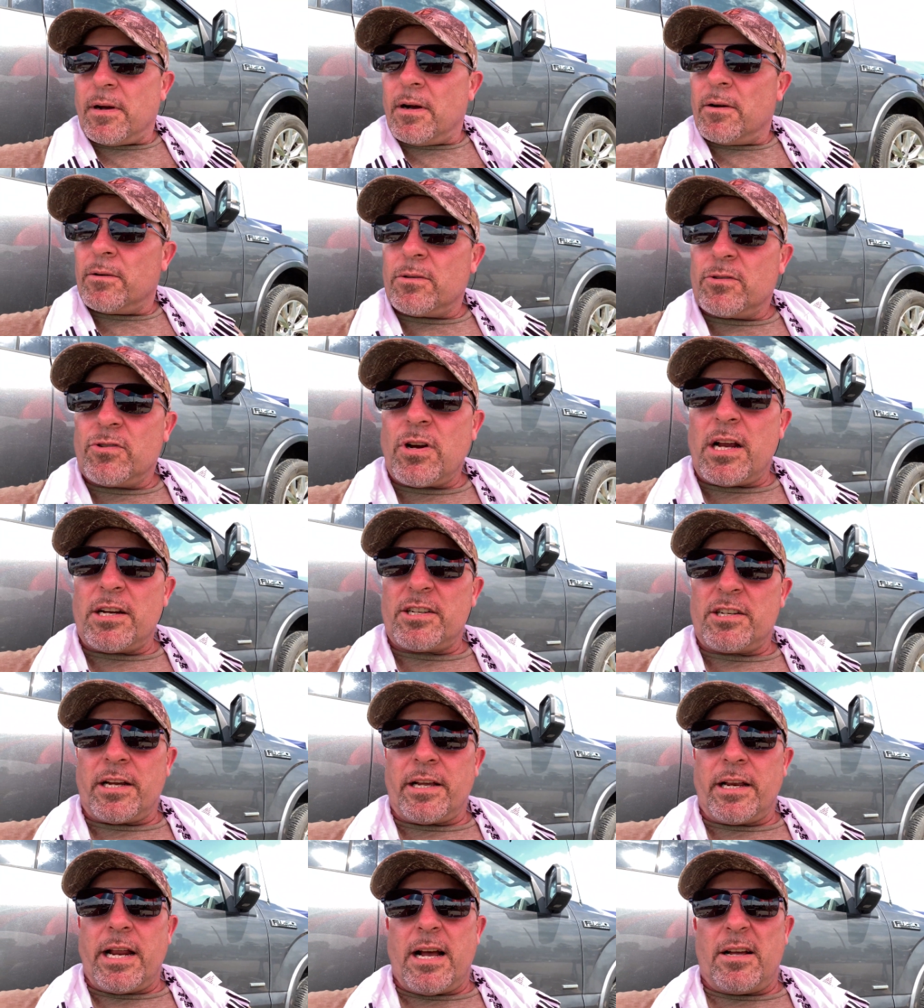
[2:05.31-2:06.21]
I want to try to
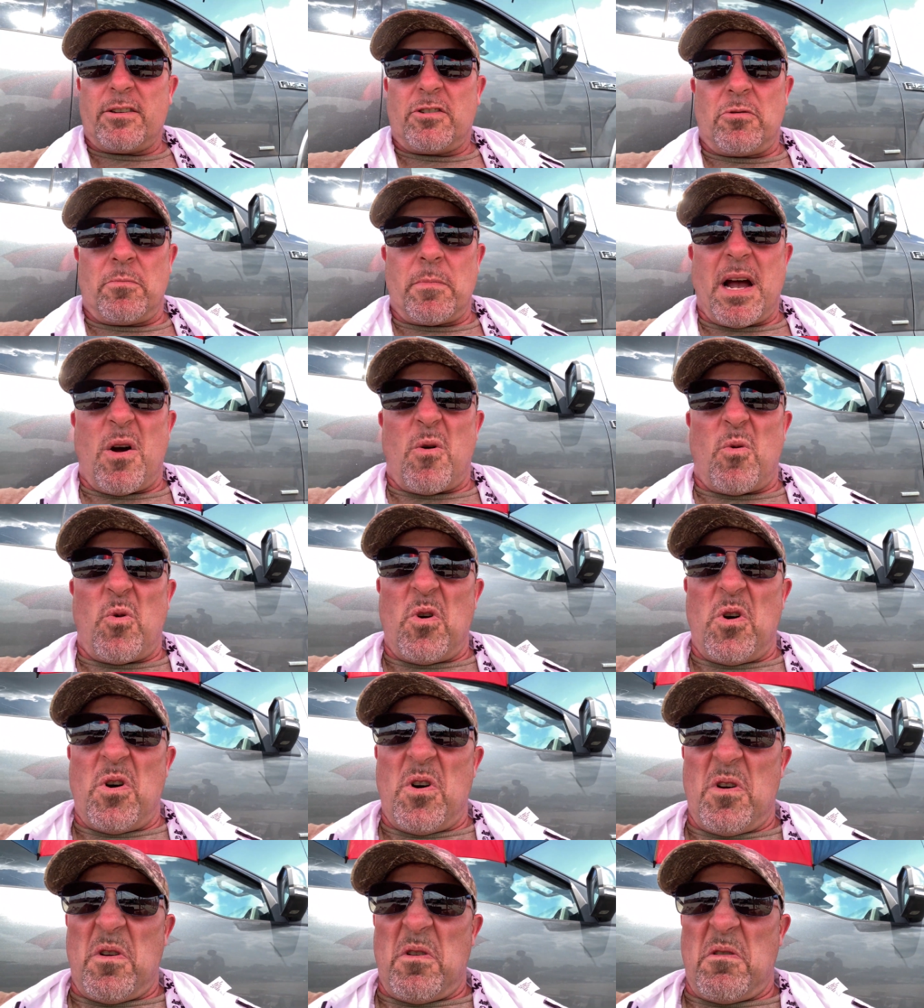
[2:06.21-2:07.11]
stick it out till about
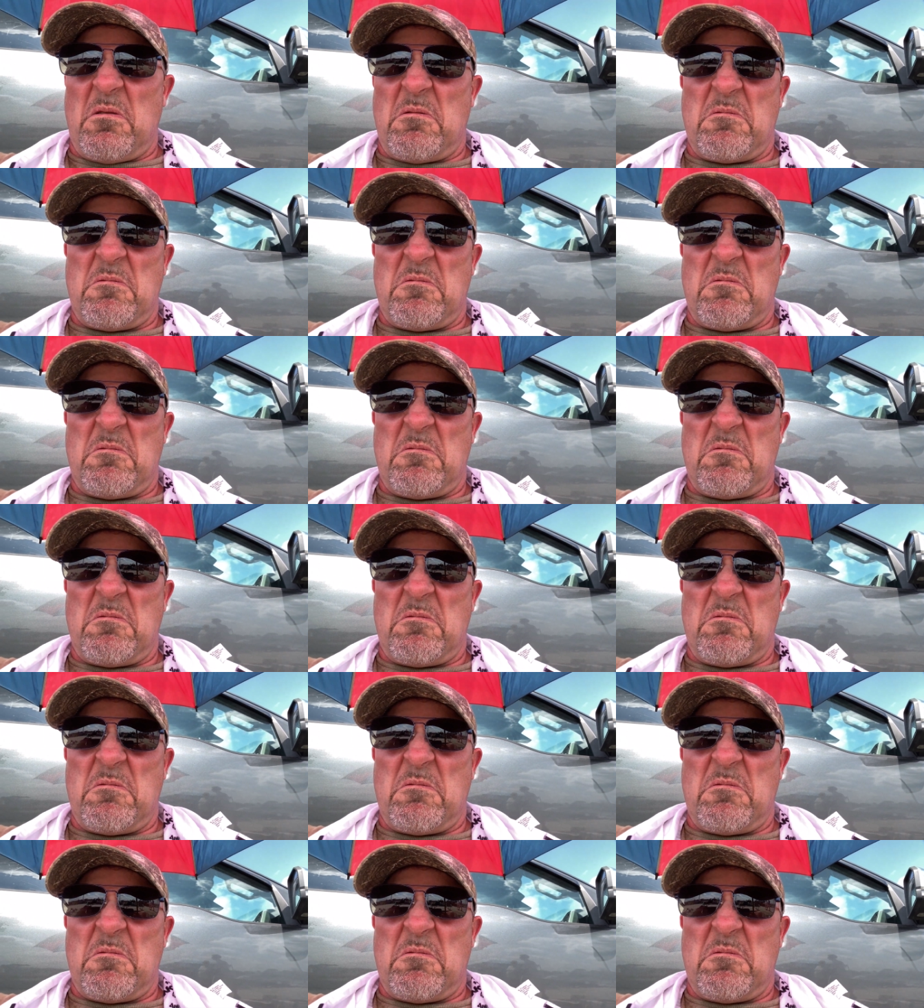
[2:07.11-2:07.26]
one.